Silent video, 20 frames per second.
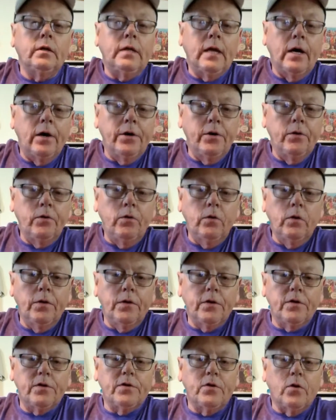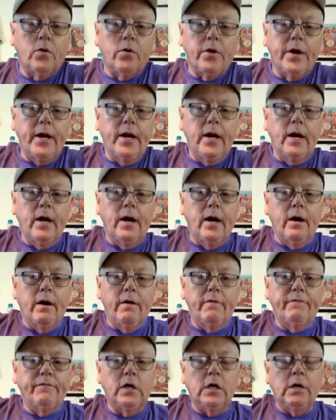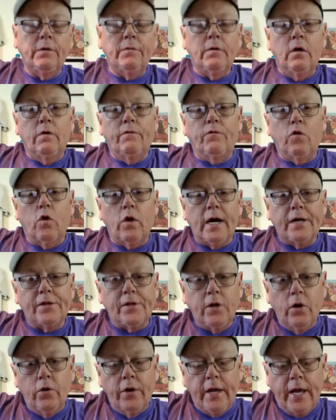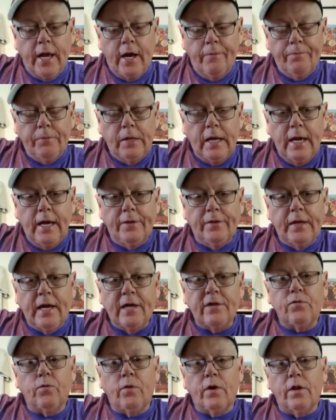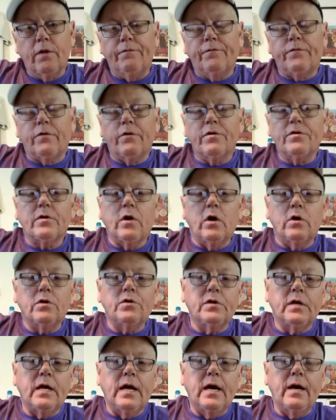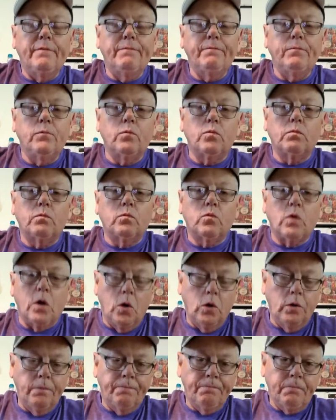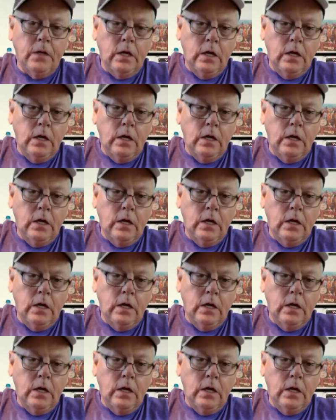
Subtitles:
tell you the story of Forgotonia, and that's one of the first songs that I wrote,